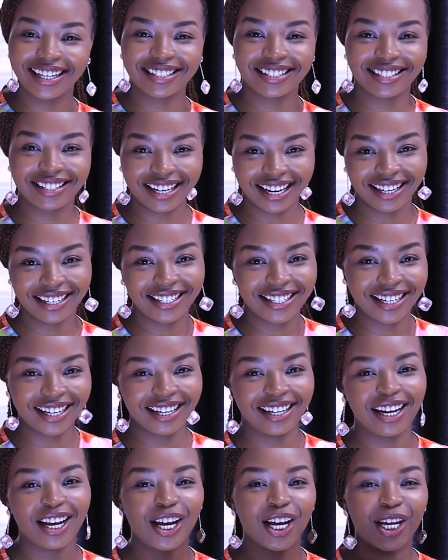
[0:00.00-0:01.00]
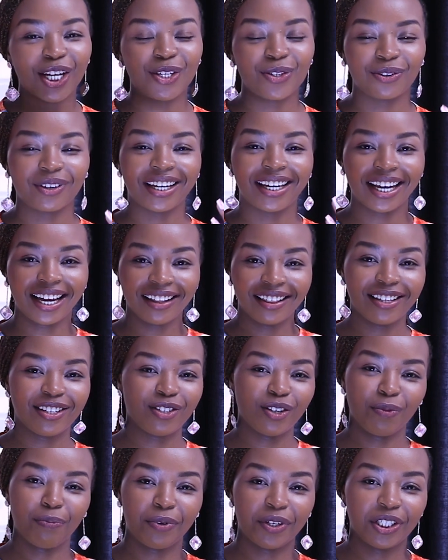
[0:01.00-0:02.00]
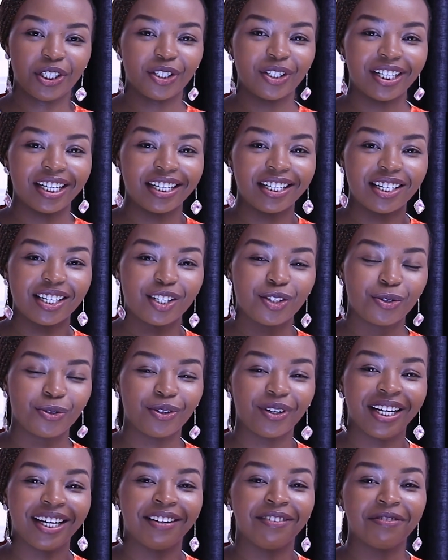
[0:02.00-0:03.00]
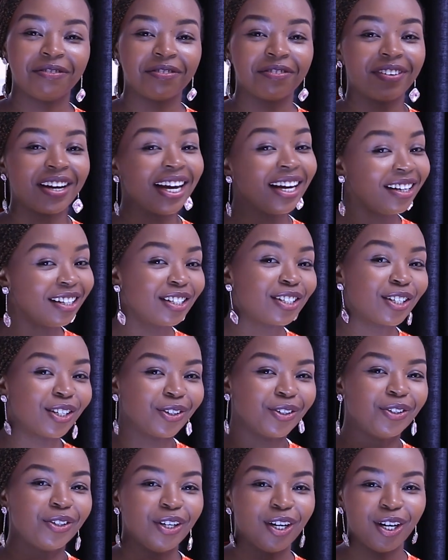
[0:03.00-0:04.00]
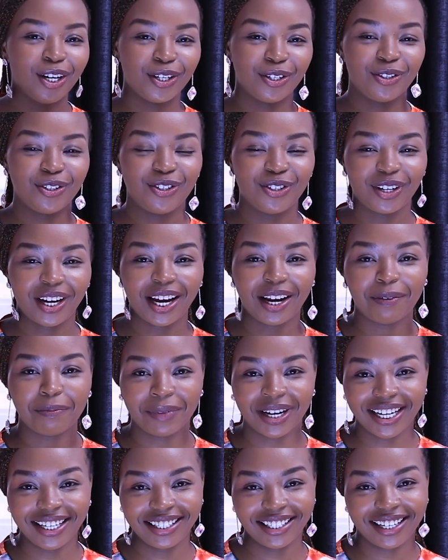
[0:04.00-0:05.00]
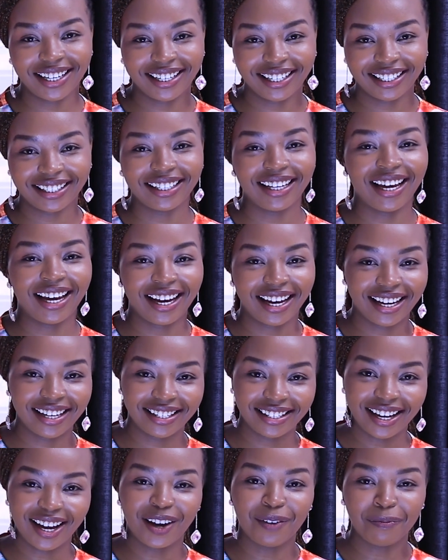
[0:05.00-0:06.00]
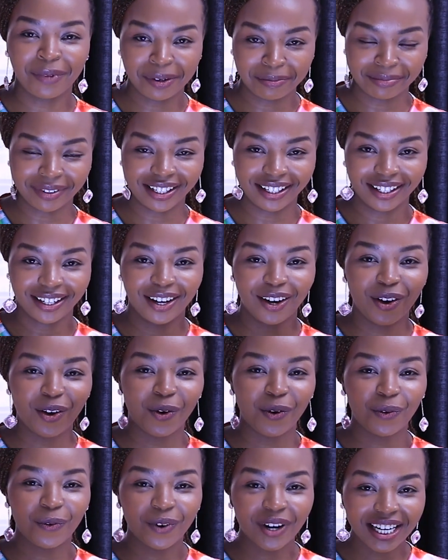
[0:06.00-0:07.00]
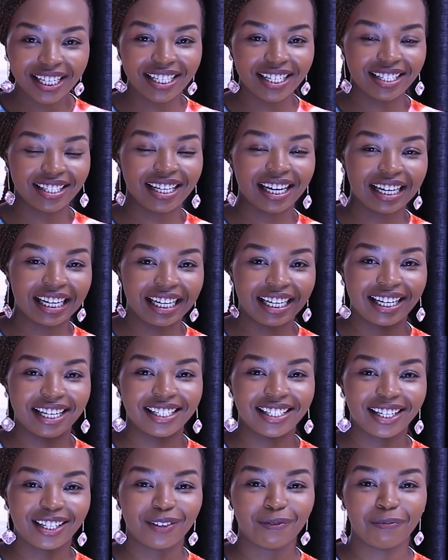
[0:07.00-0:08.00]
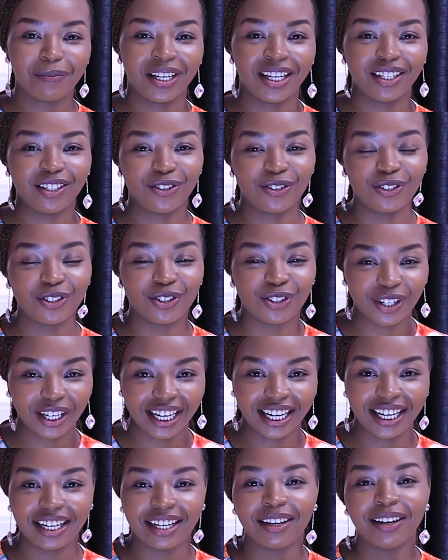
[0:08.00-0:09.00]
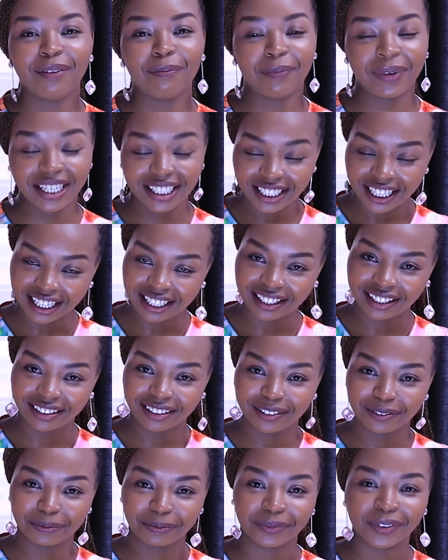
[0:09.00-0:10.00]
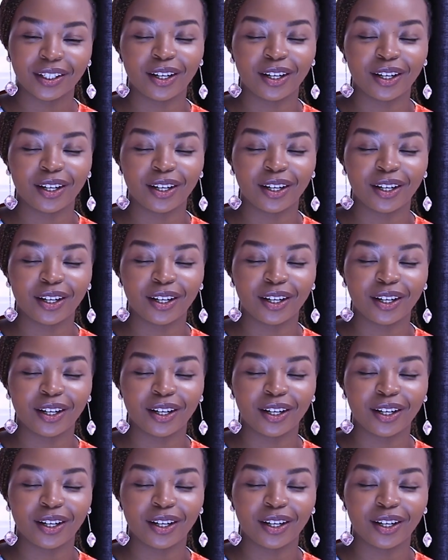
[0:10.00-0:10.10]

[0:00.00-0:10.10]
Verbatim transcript: excited to get this opportunity to invite you to join my channel as a member. What exactly does it mean to join my channel?